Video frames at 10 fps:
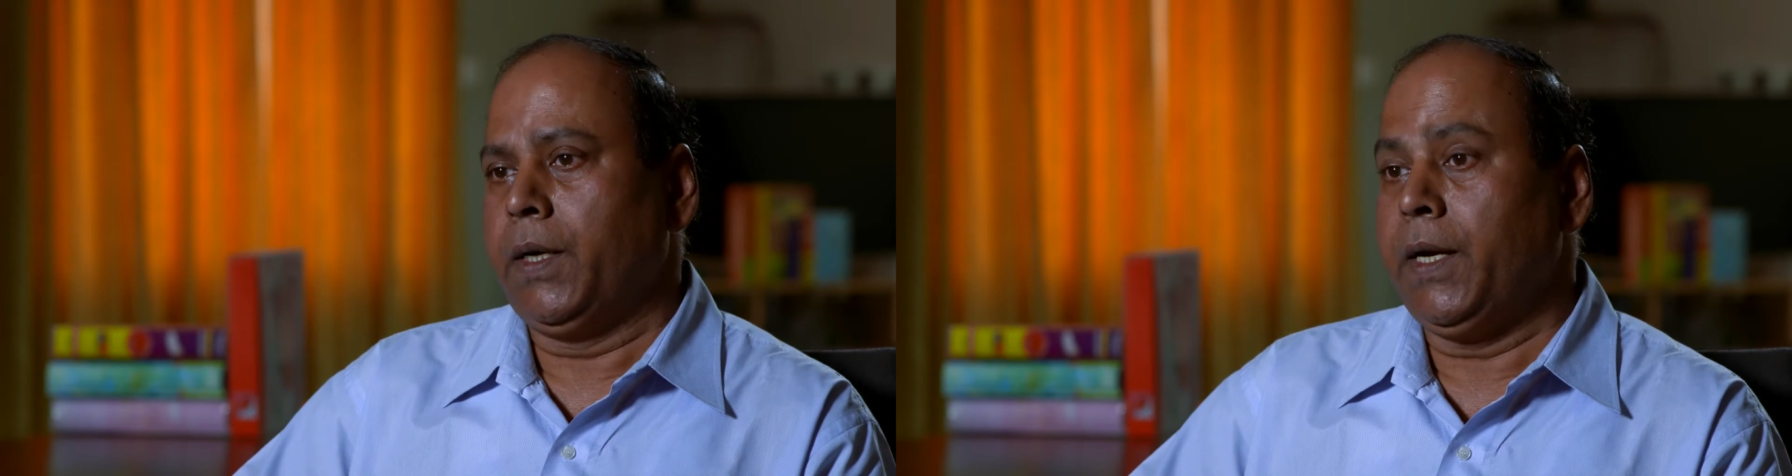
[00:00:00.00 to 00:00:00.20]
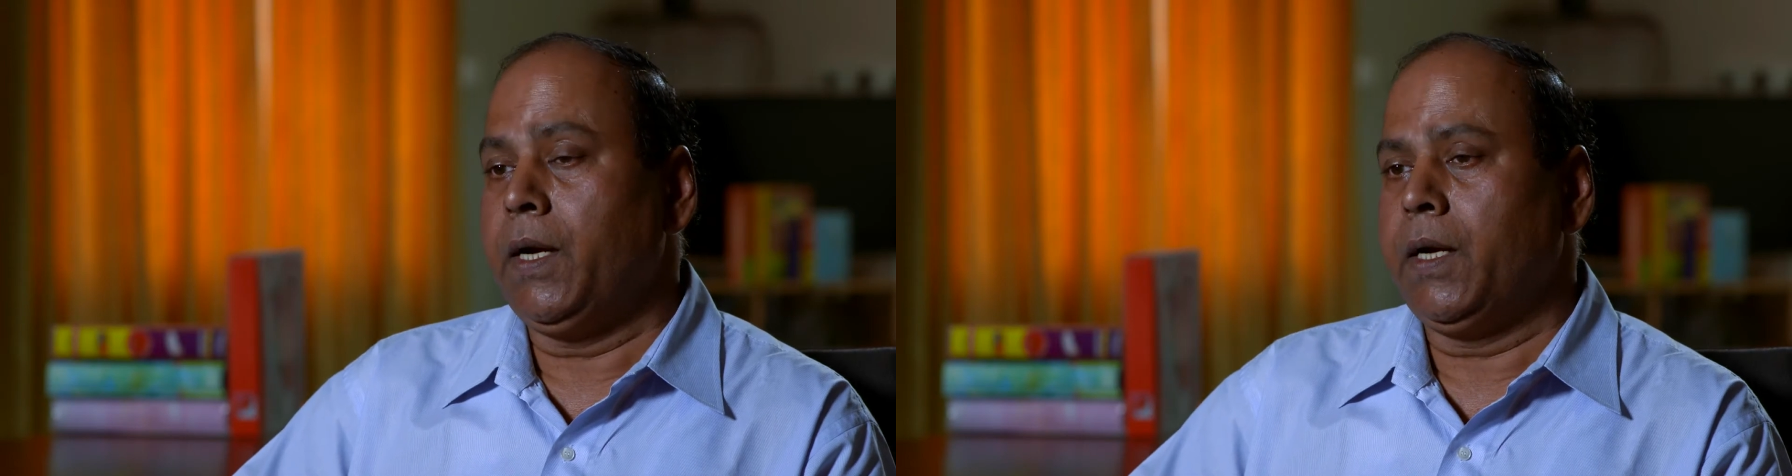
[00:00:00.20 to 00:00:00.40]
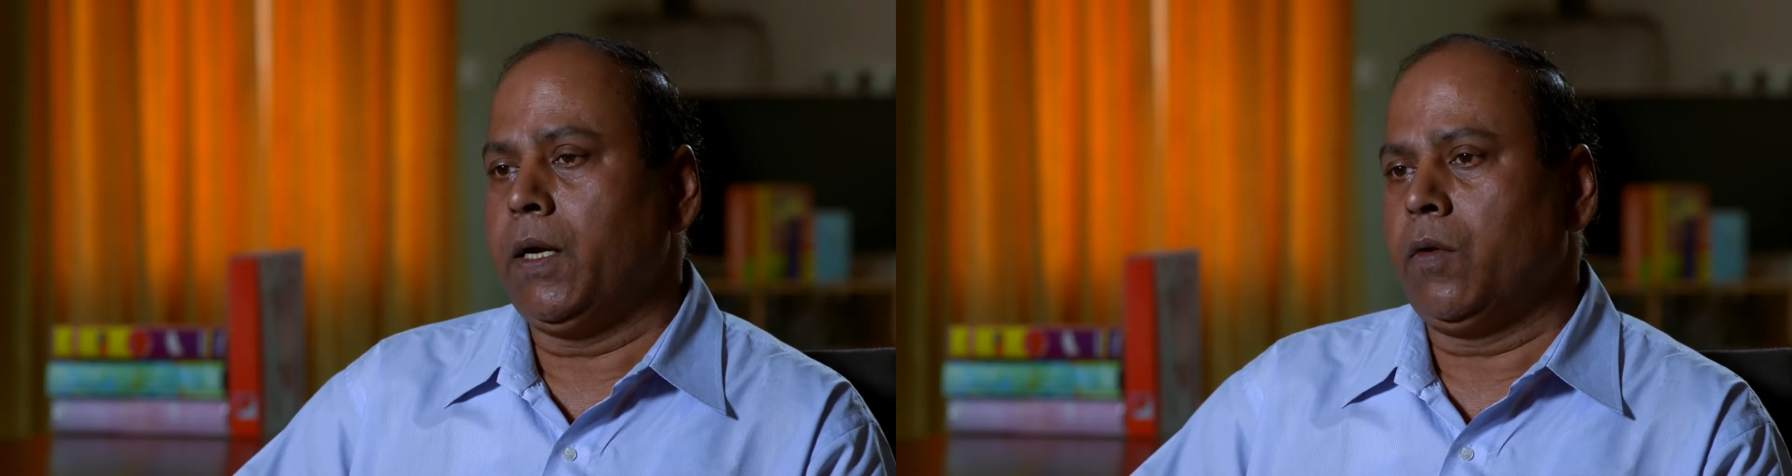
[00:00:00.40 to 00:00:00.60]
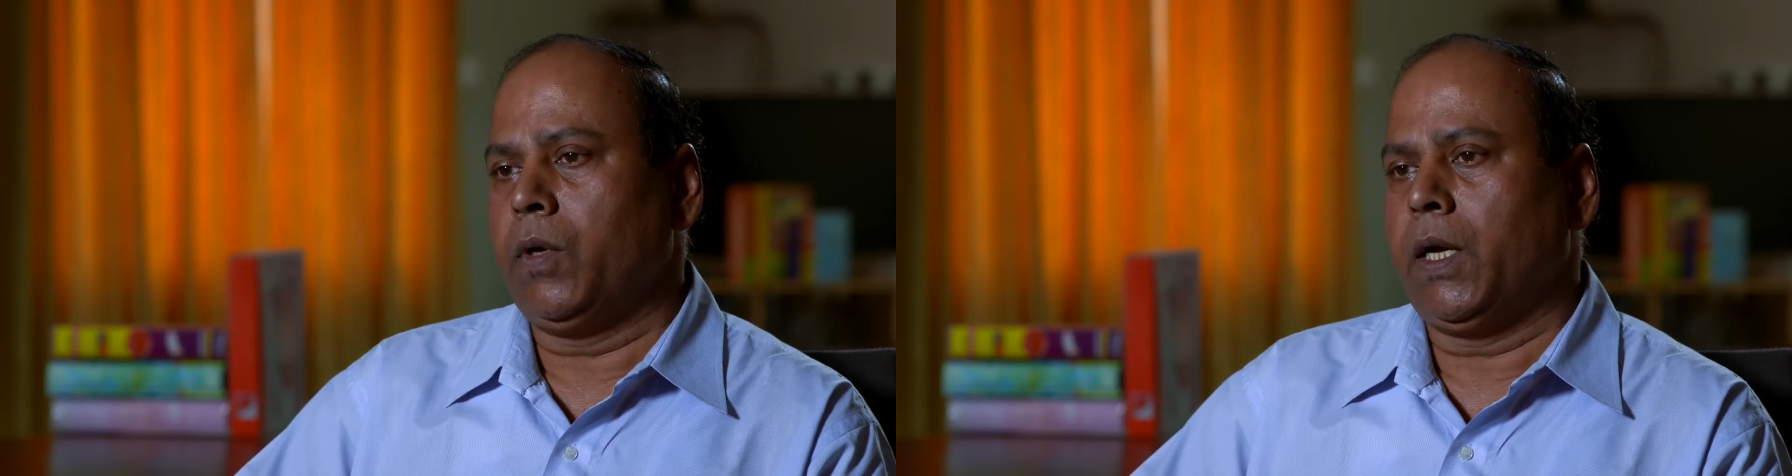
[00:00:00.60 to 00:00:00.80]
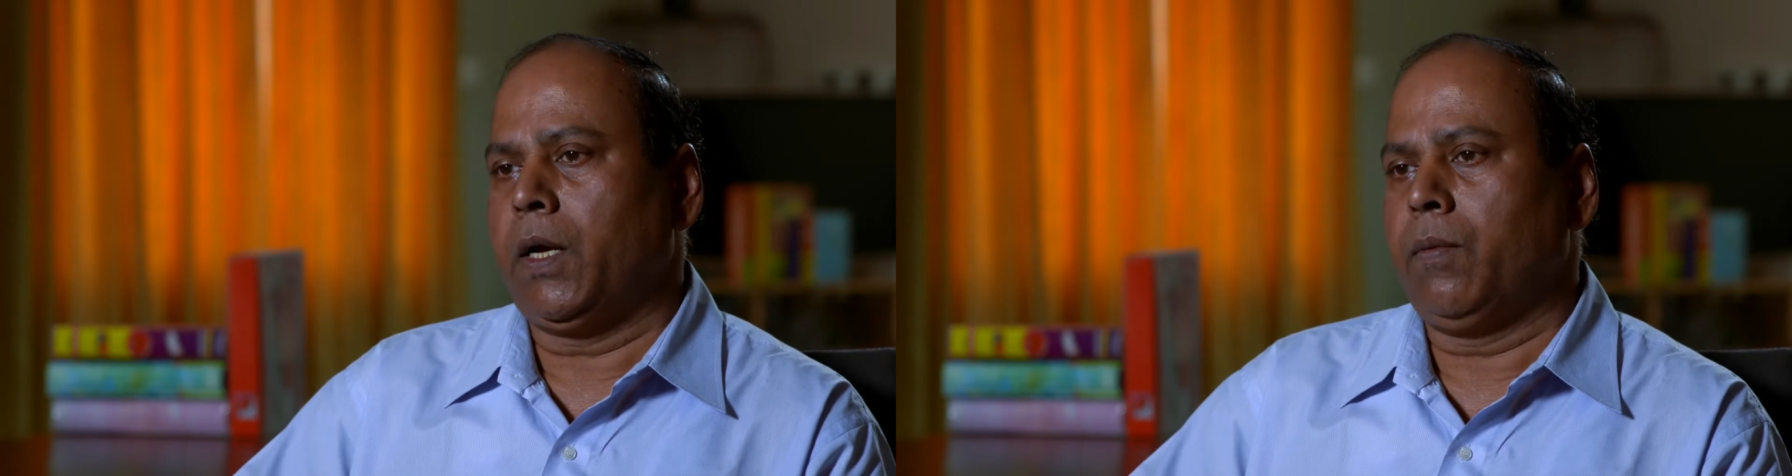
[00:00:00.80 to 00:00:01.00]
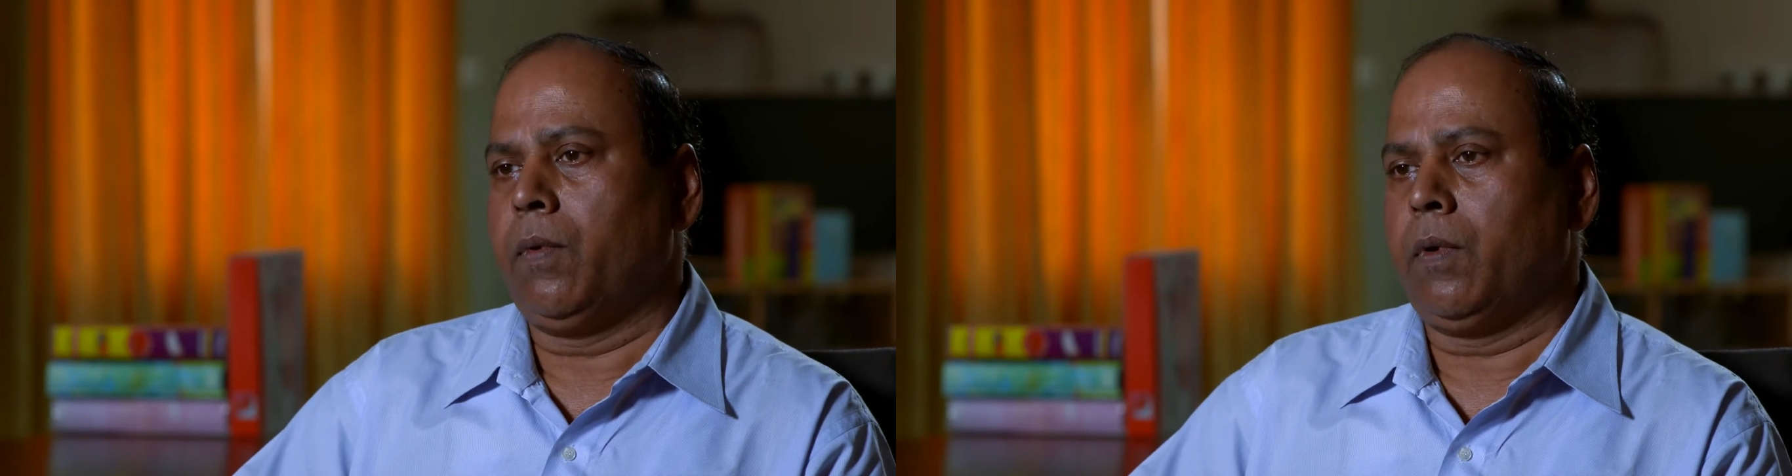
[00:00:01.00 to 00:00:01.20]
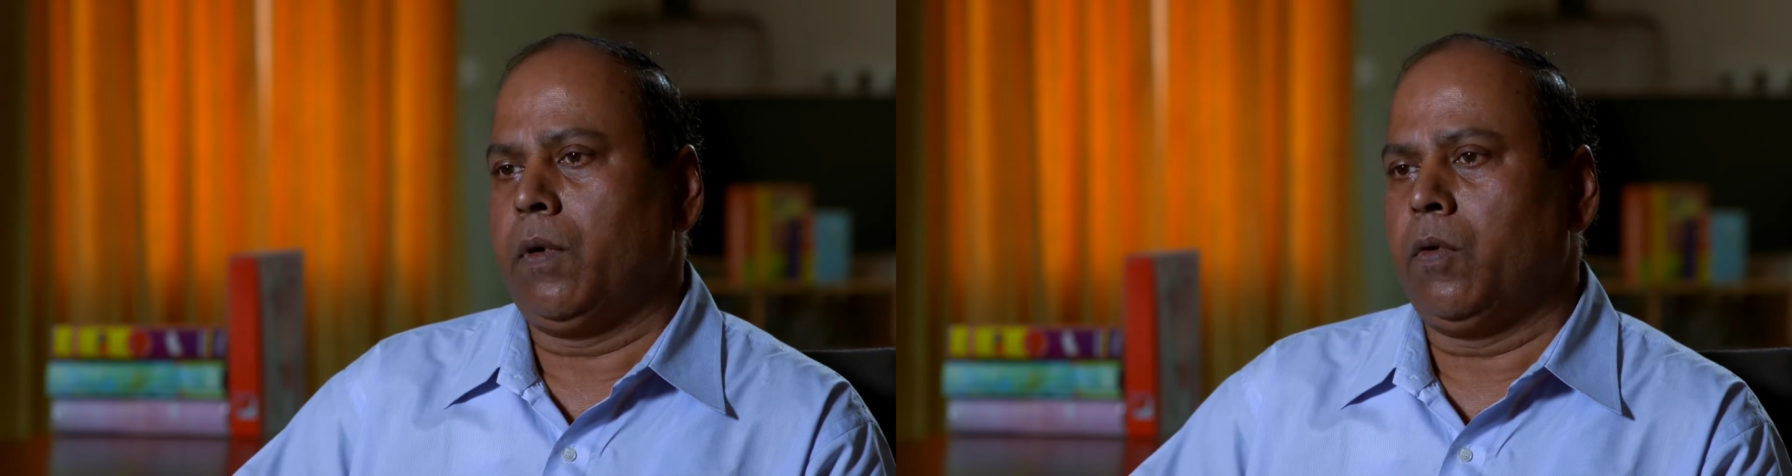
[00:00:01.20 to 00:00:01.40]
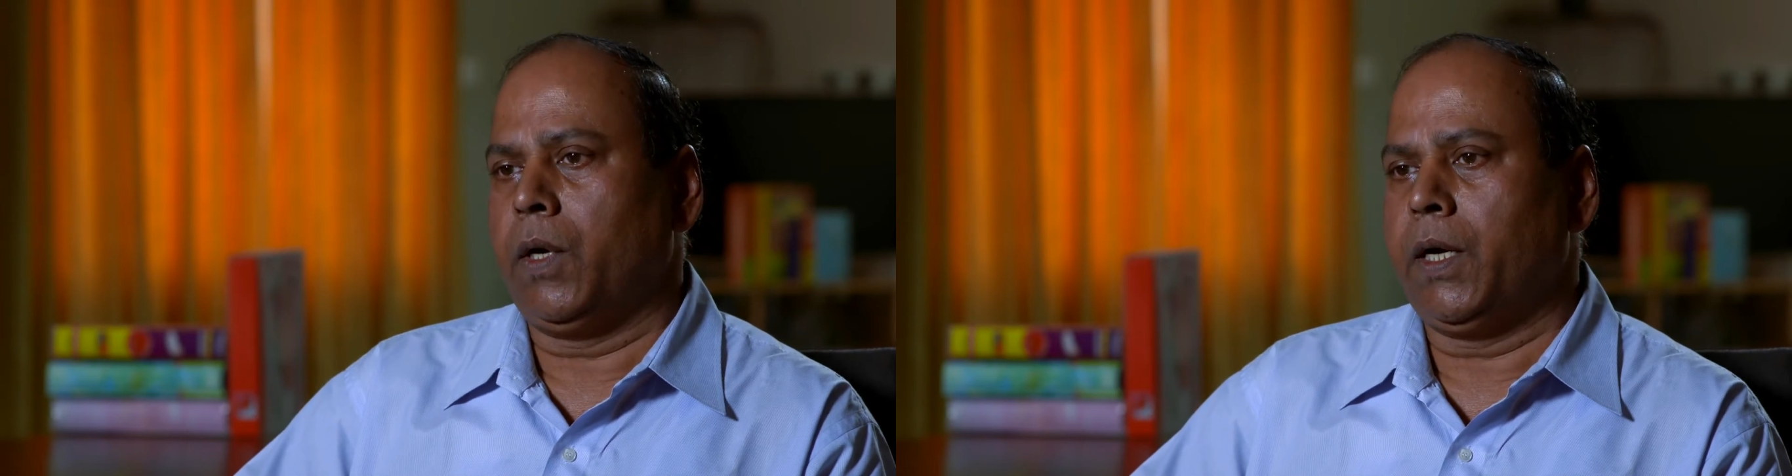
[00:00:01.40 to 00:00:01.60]
Till date, we have
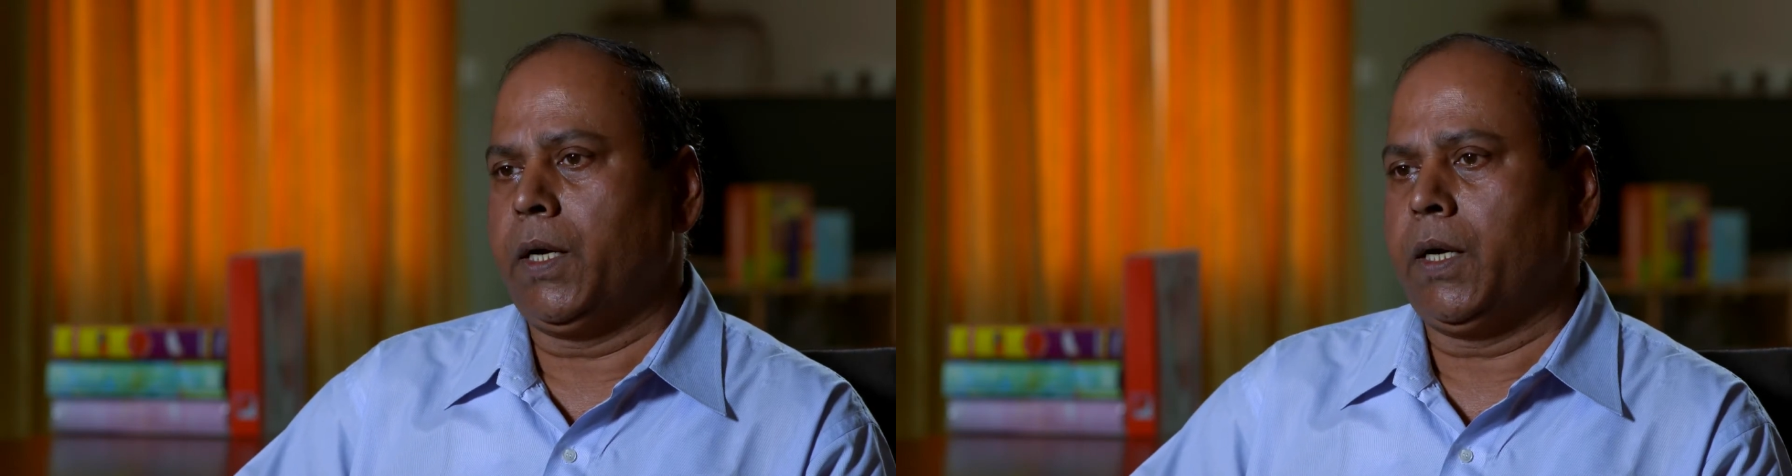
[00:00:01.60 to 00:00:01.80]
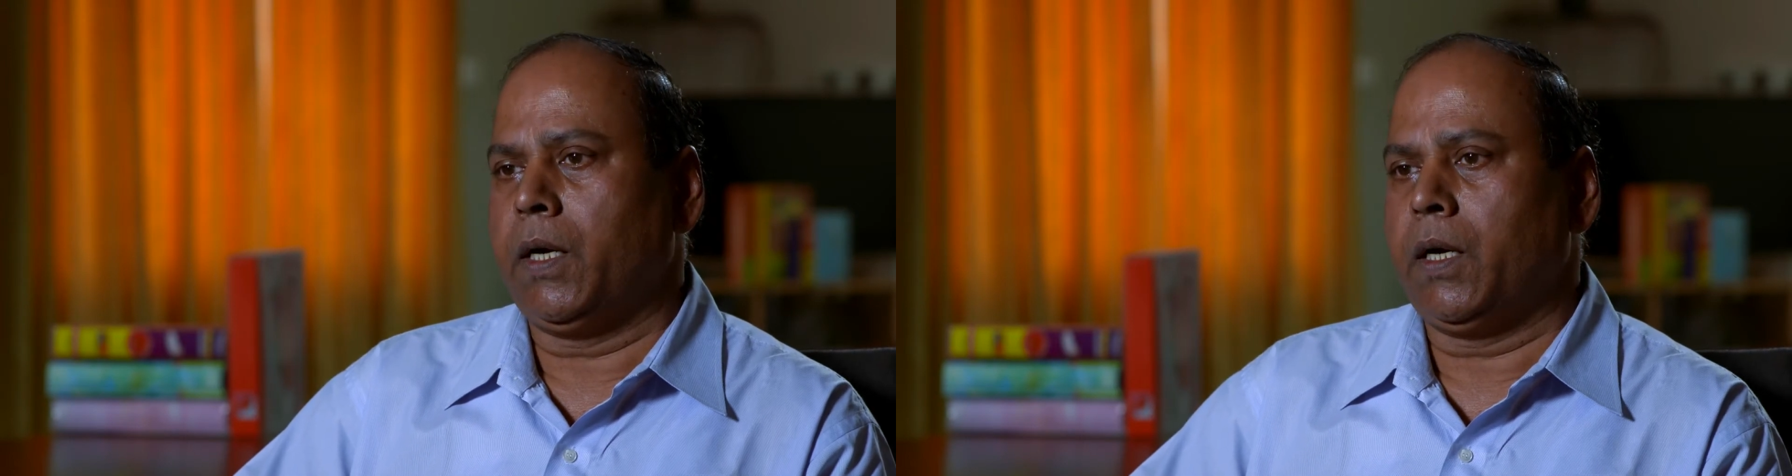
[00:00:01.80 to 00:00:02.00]
donated